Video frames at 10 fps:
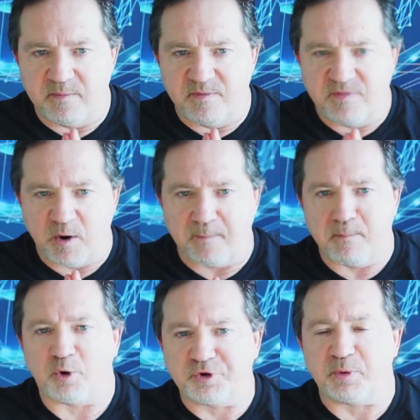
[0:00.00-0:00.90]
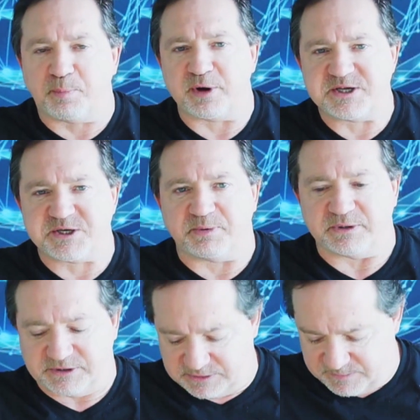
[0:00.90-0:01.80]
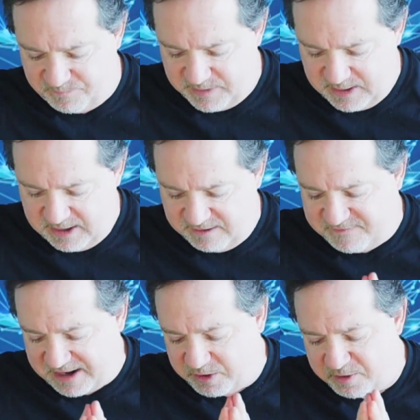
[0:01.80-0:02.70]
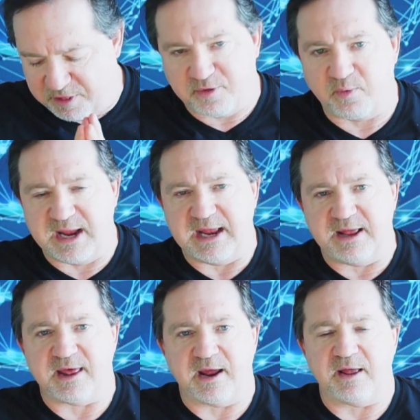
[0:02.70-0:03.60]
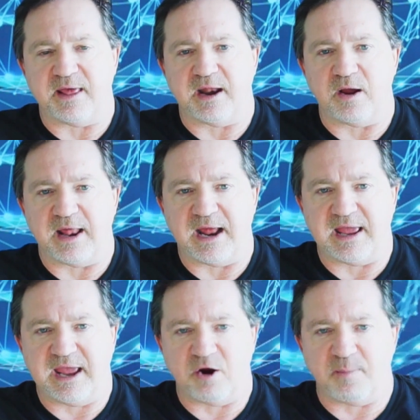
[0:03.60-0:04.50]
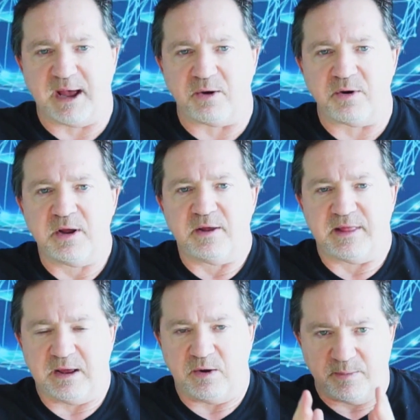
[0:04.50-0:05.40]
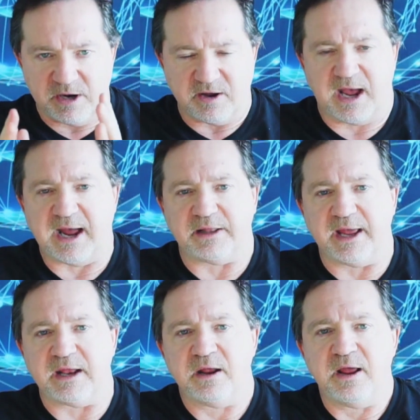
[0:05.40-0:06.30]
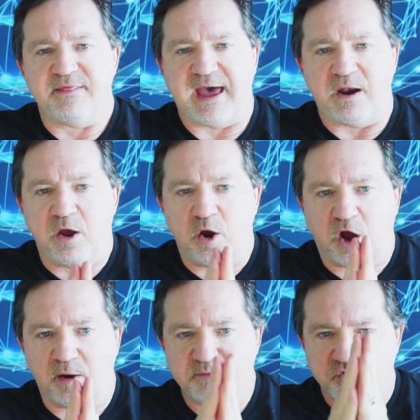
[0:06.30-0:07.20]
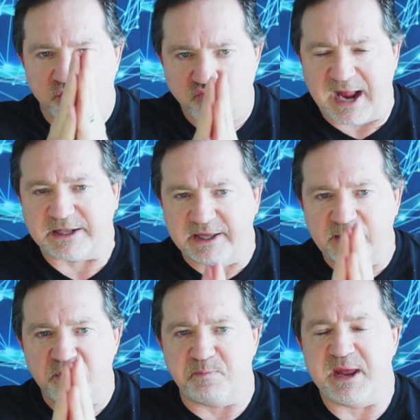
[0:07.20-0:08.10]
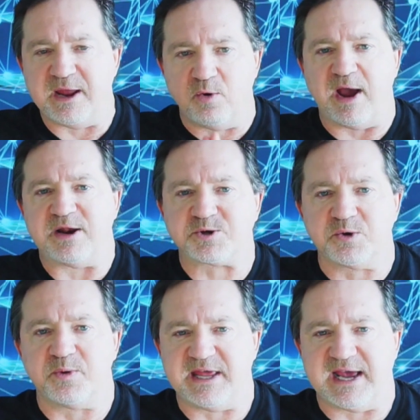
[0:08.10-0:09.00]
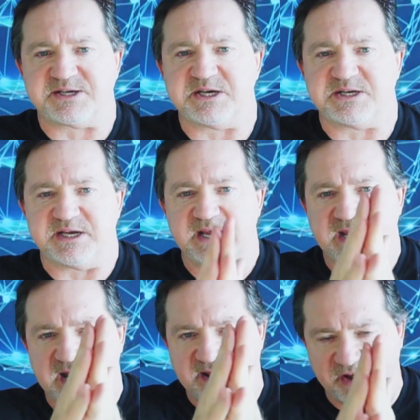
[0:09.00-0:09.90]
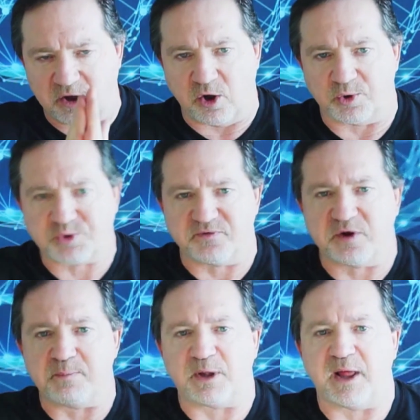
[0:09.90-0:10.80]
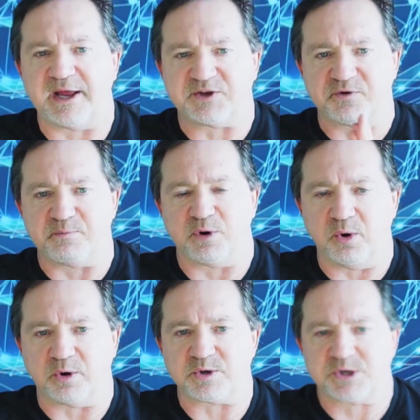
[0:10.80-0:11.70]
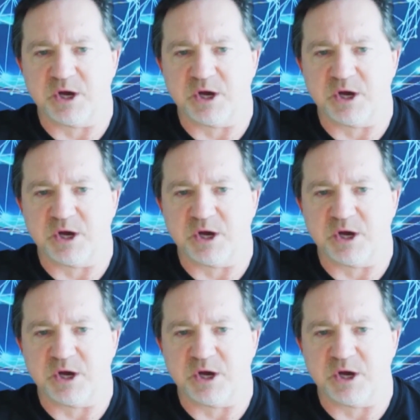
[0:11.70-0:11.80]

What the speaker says: There are multiple principles. In fact, there are three that I care about that I'm going to highlight that come directly with being registered with the SEC and having a culture of compliance from brokers.